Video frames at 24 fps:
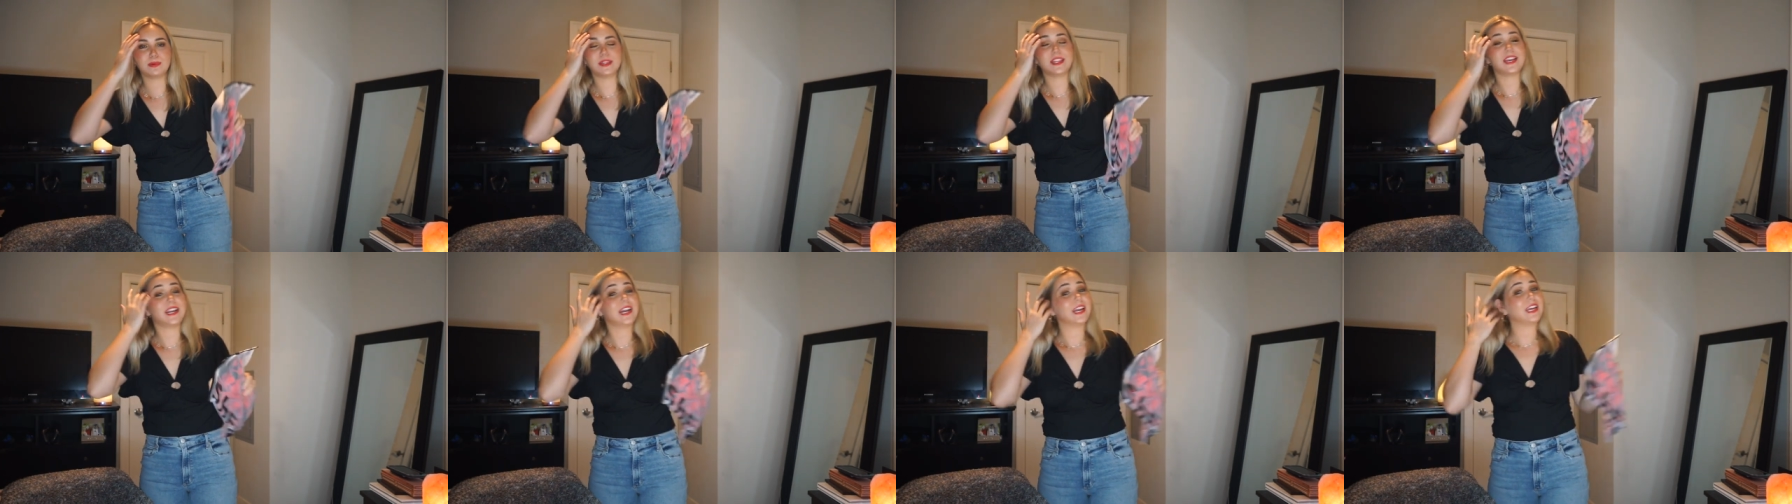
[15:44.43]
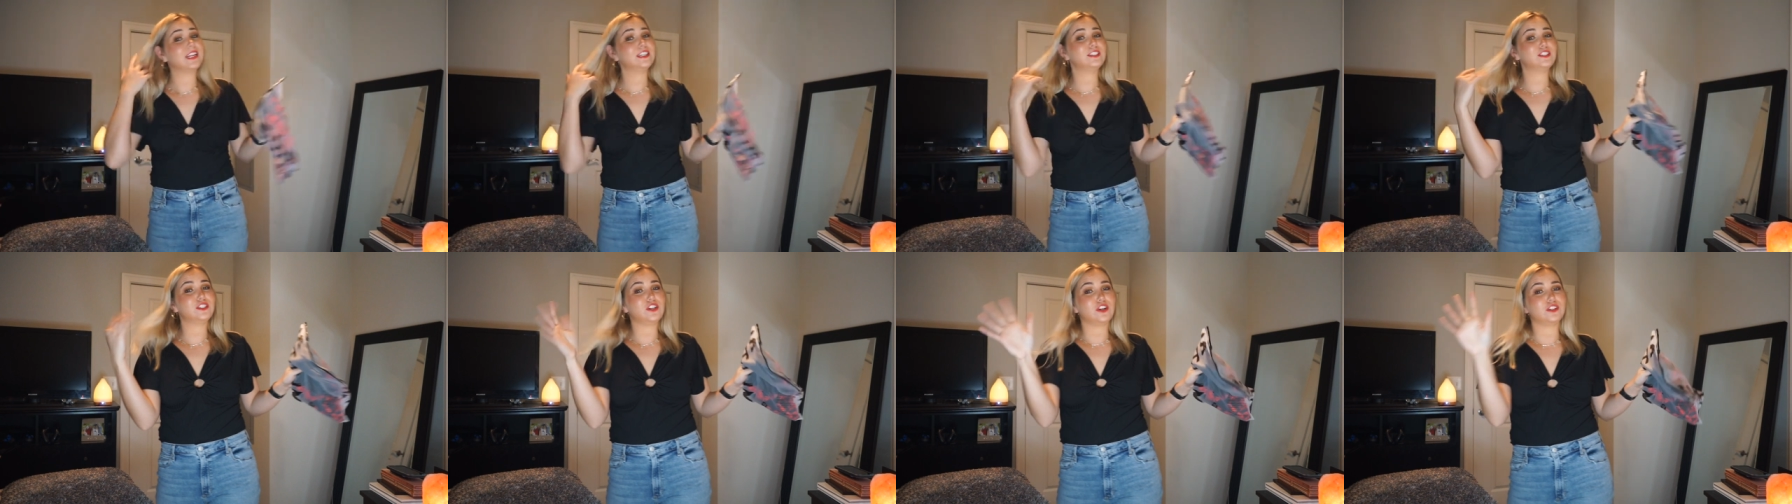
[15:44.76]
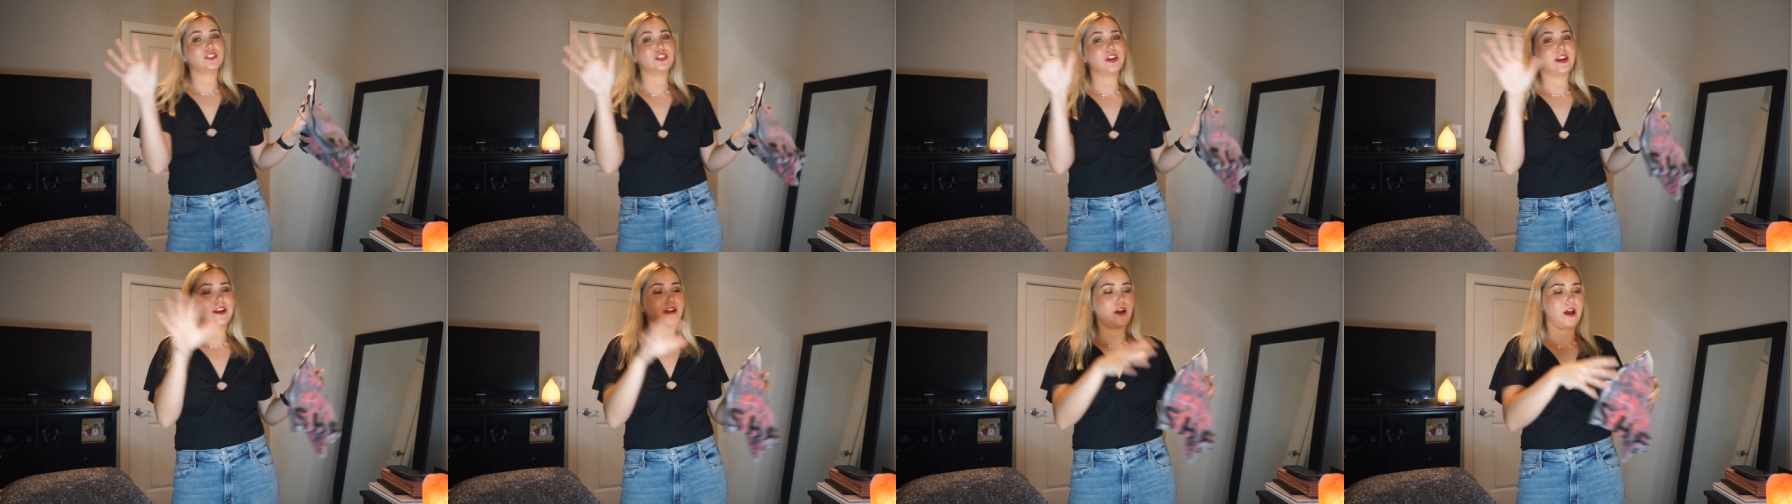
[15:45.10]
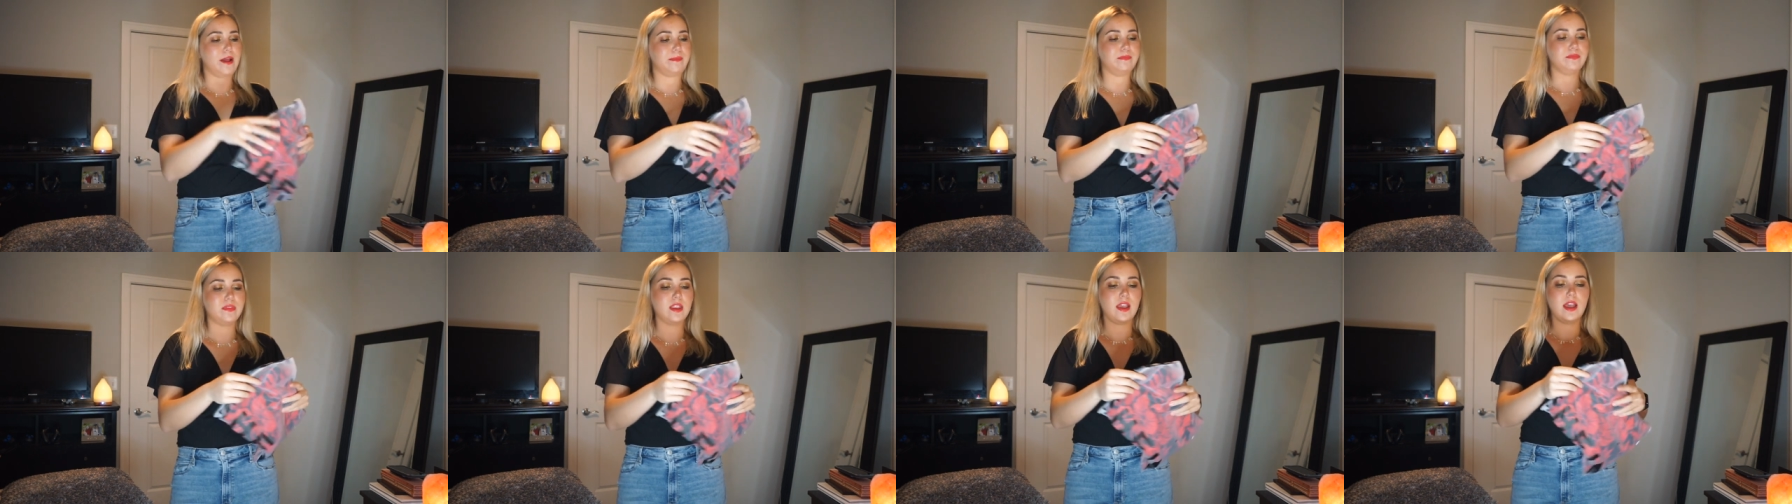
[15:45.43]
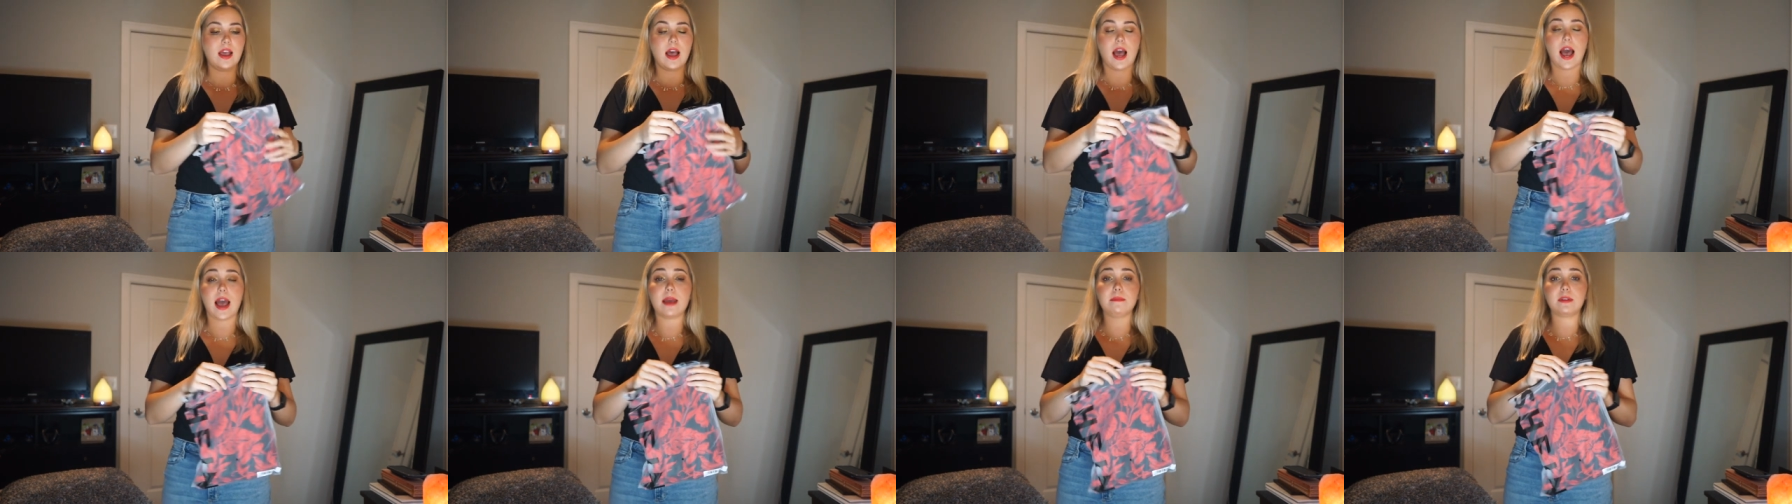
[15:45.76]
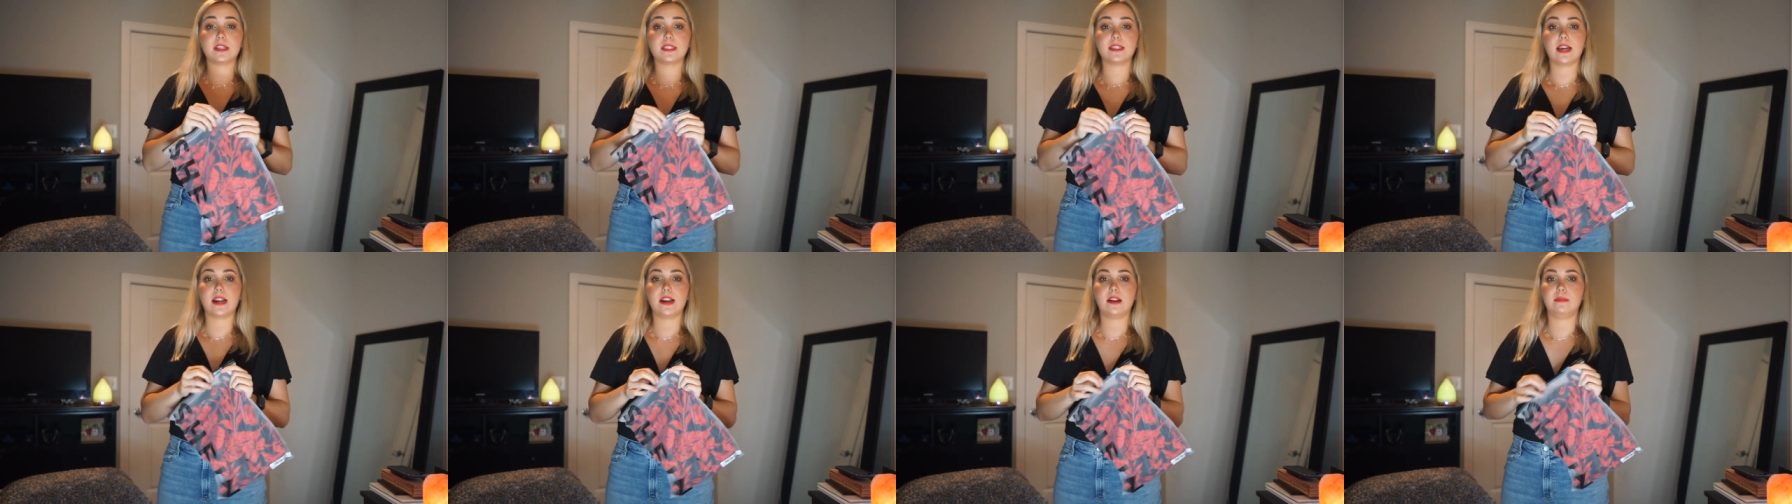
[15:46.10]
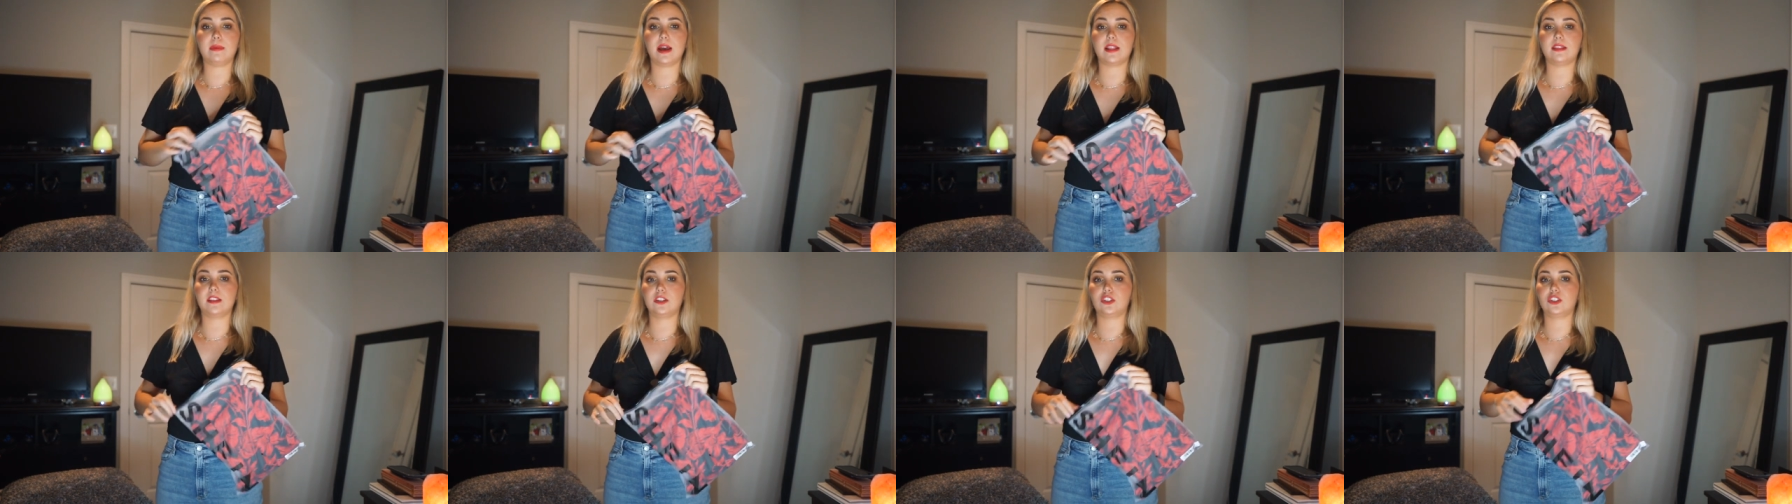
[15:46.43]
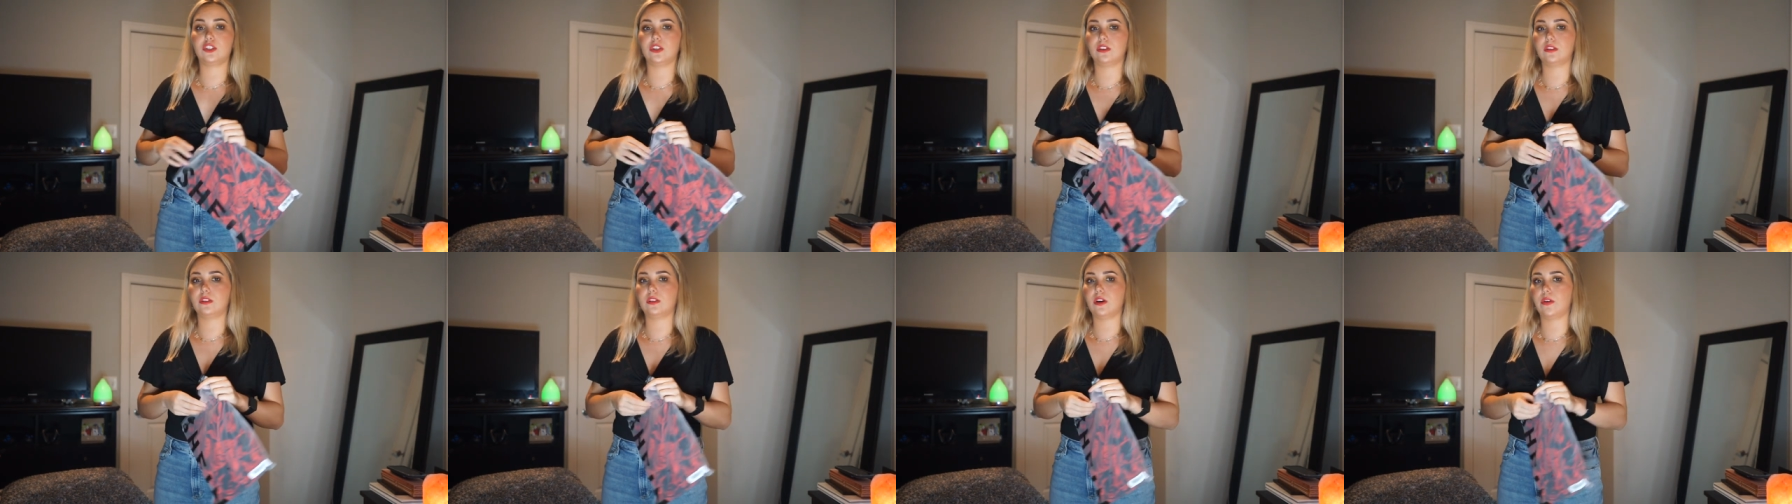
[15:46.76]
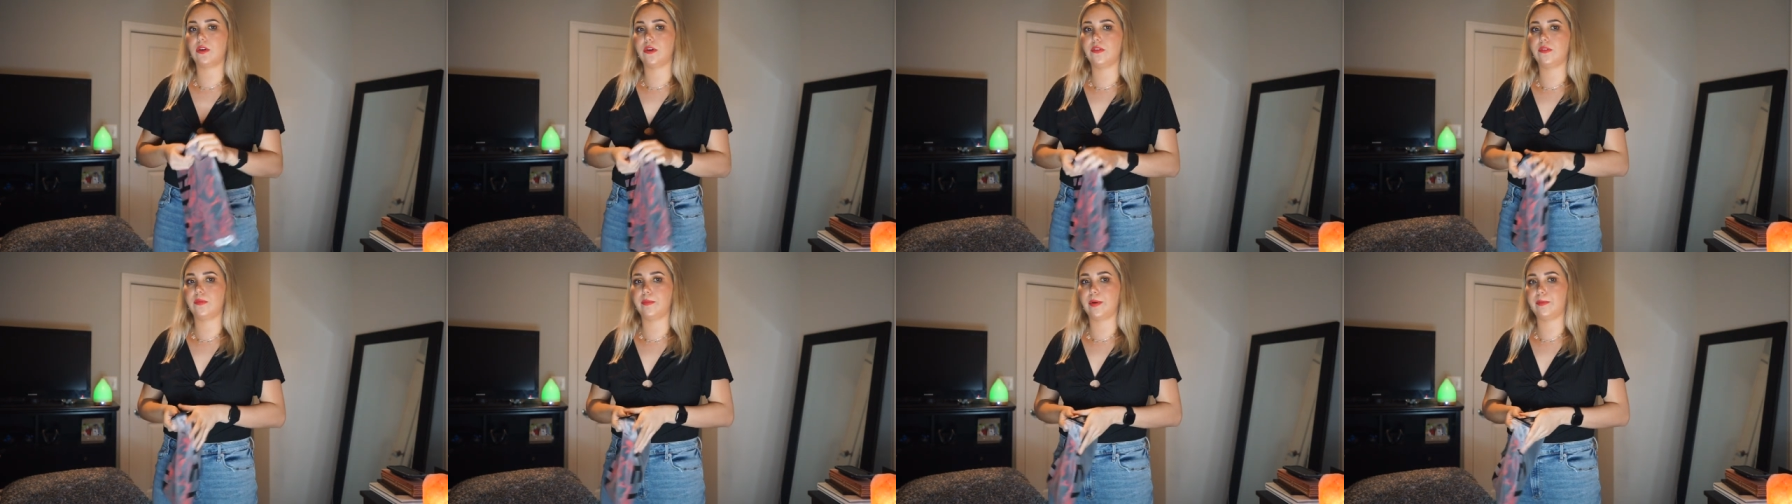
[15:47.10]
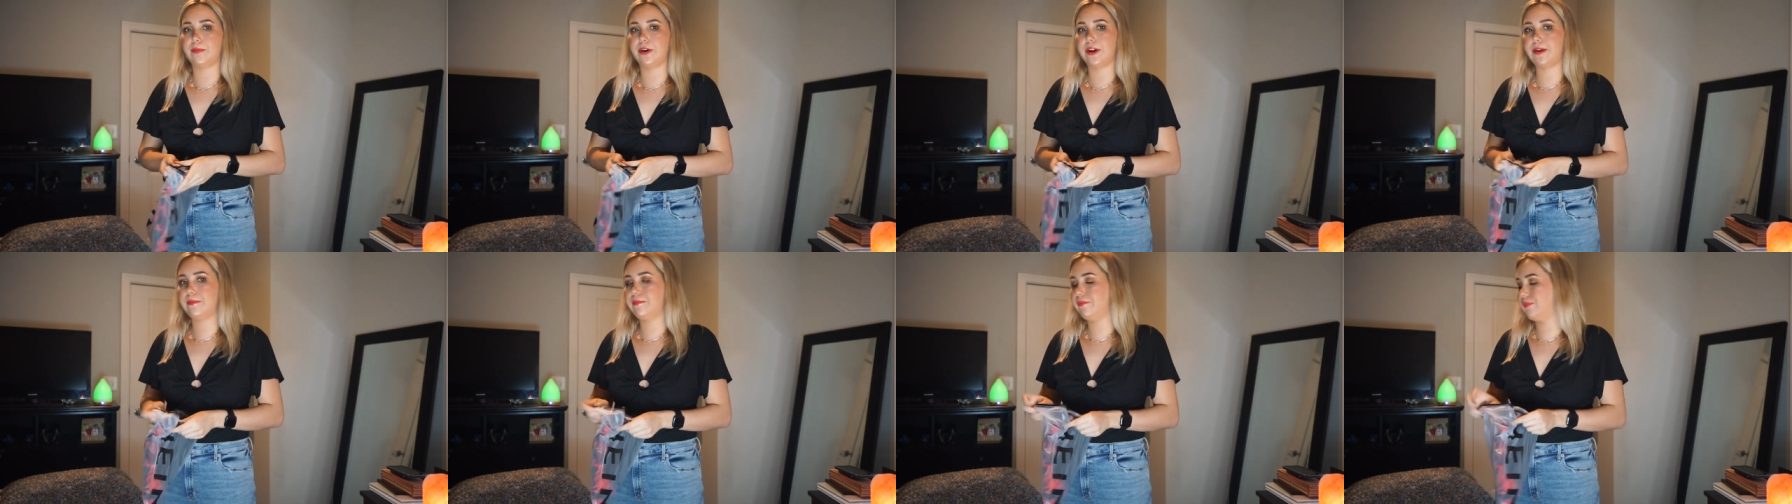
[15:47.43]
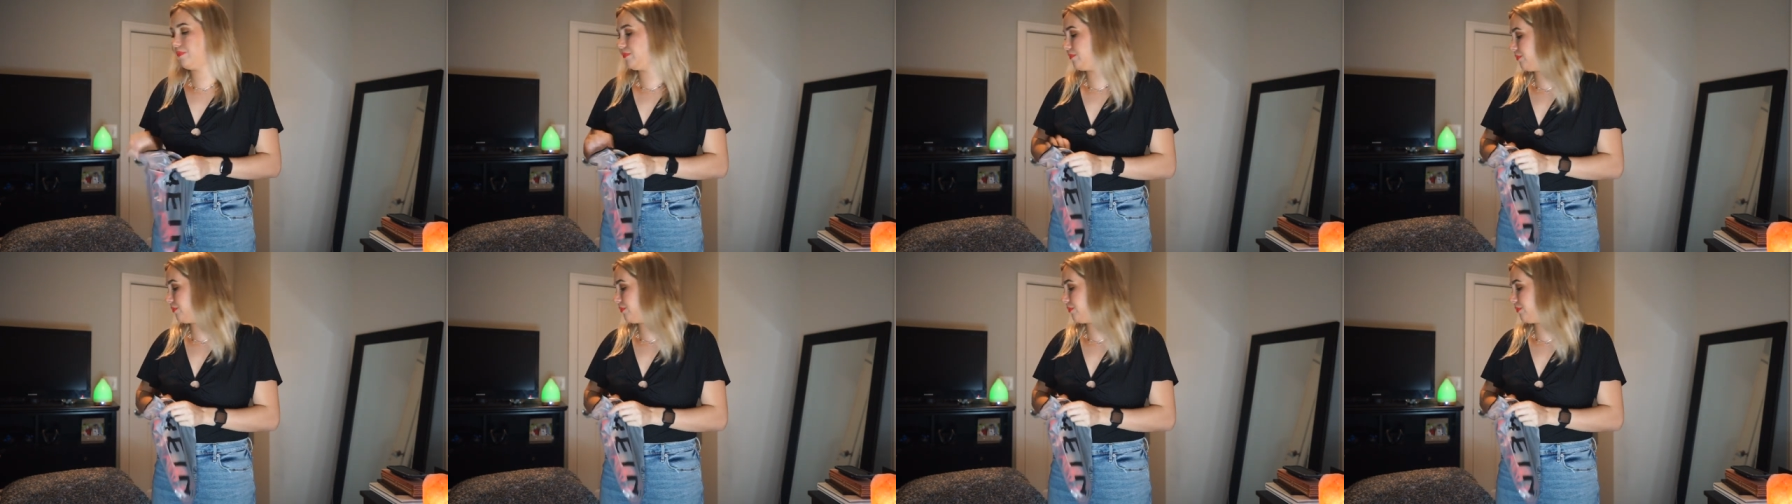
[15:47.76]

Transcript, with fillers: But then I get to start trying on. I'm excited about this shirt though, I remember it.